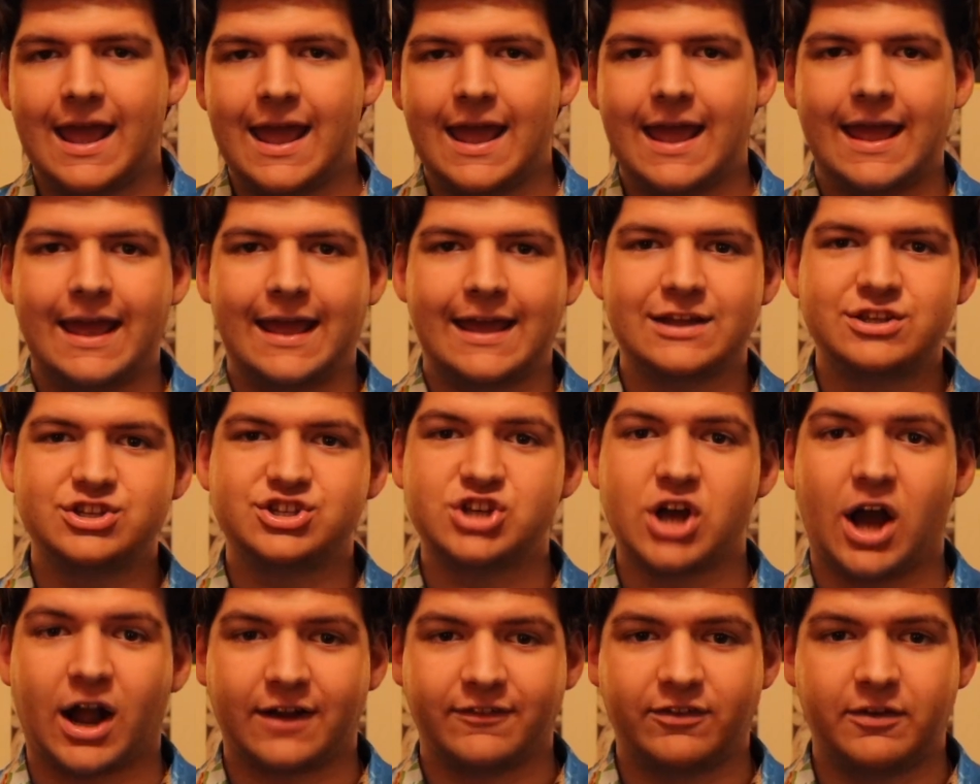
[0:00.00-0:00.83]
and
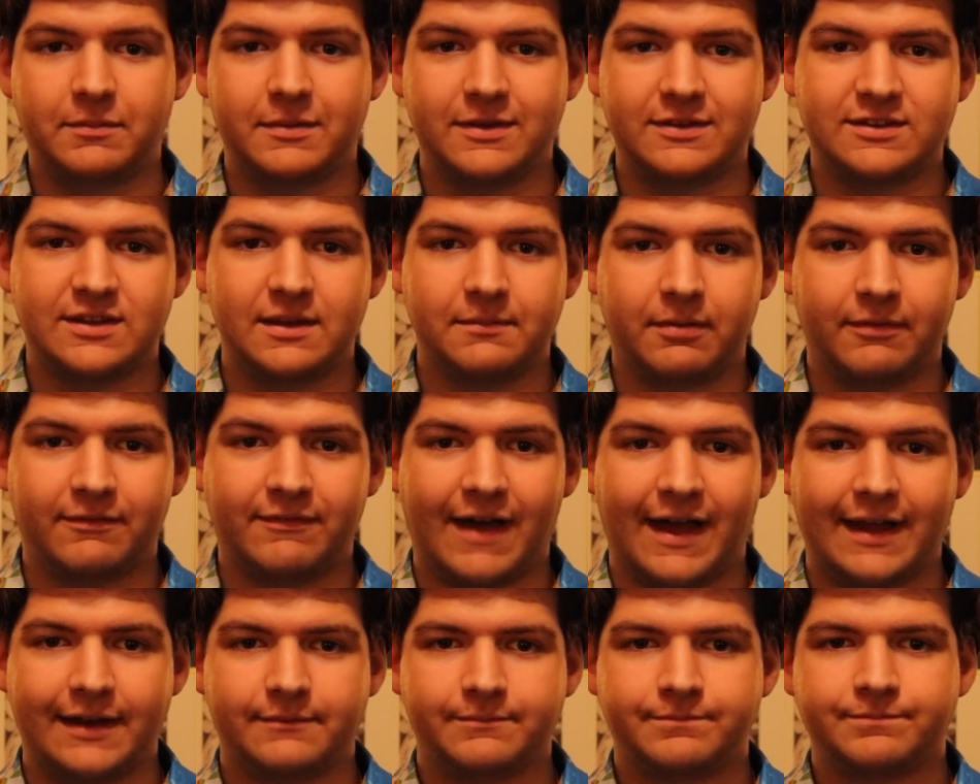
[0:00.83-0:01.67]
Geography Bee
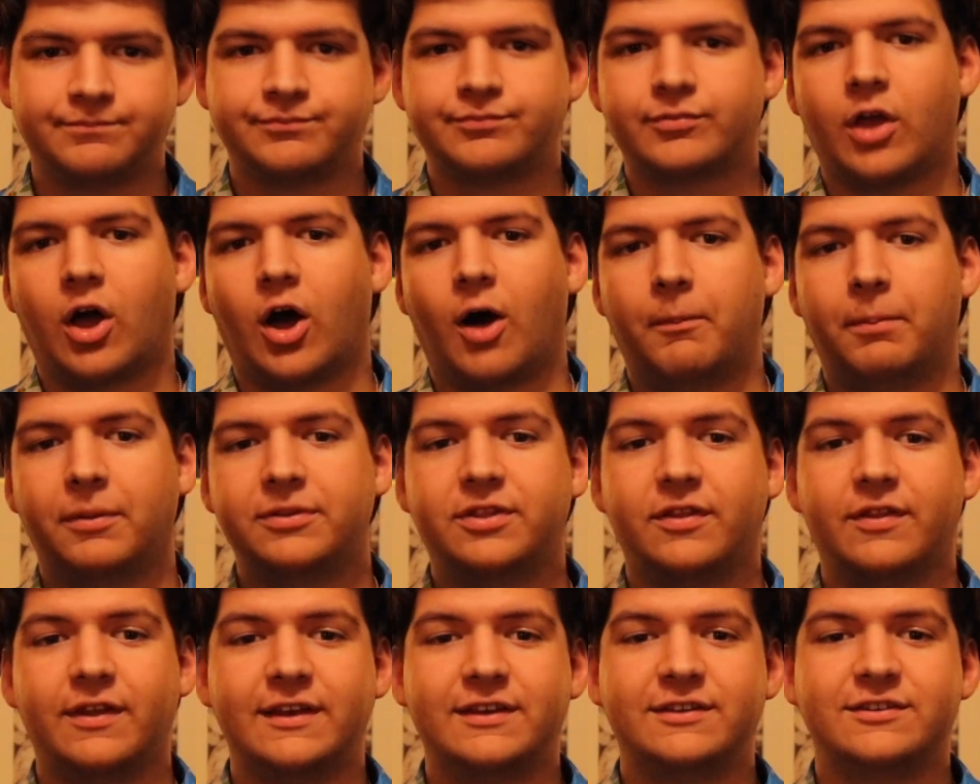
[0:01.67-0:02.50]
Simplified. I'll put the
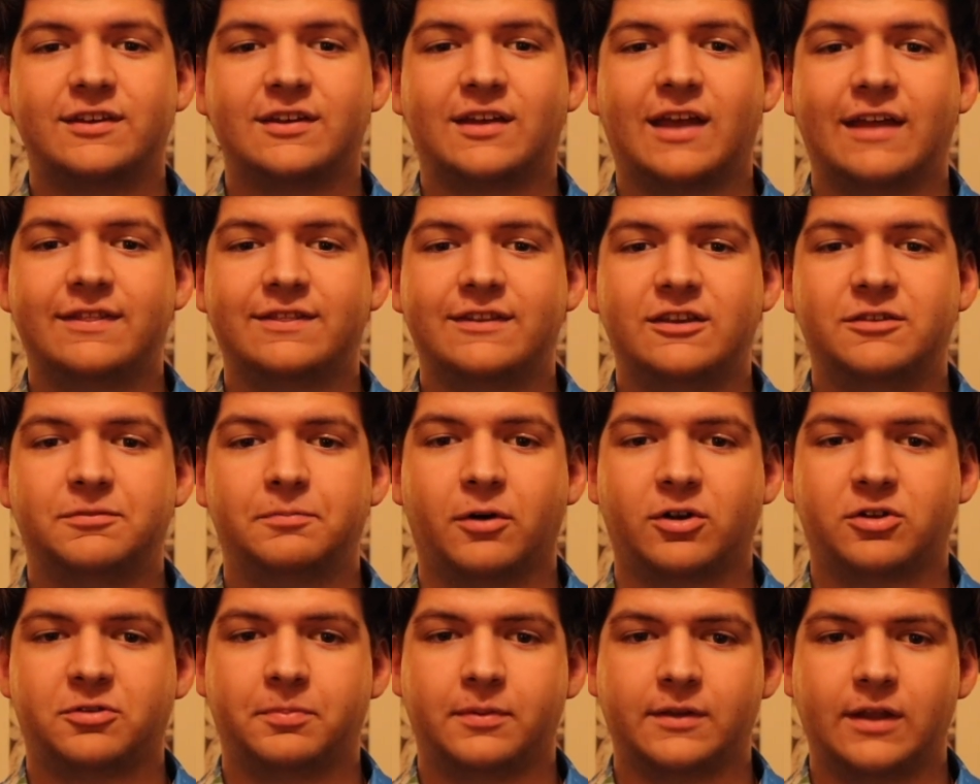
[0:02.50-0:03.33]
links to get these
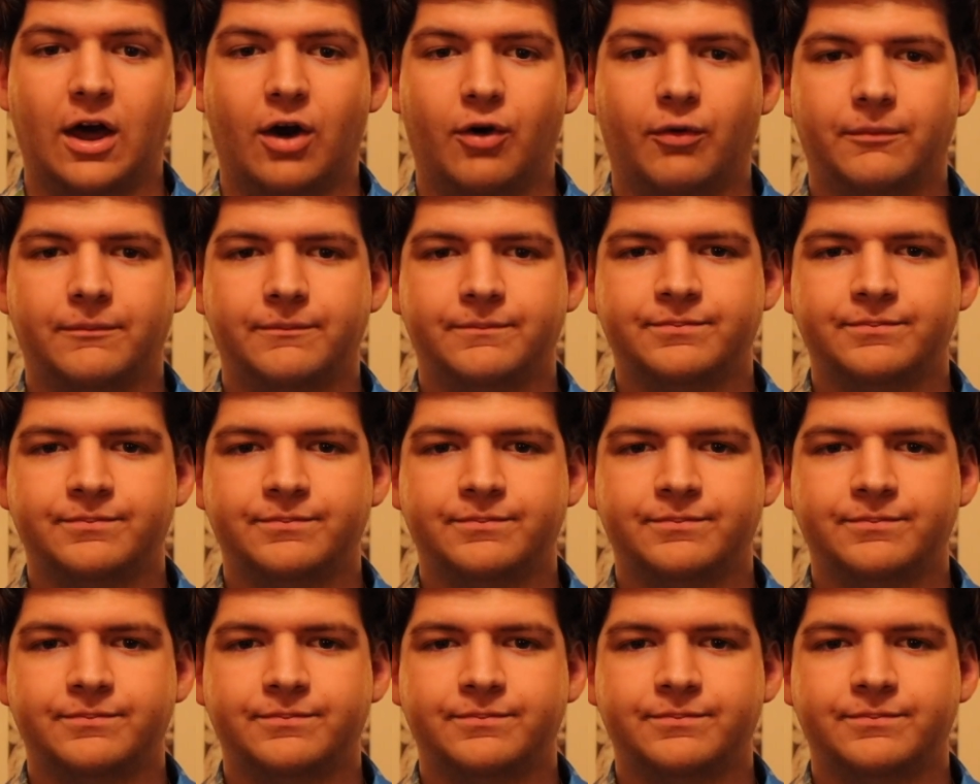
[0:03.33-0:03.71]
books below.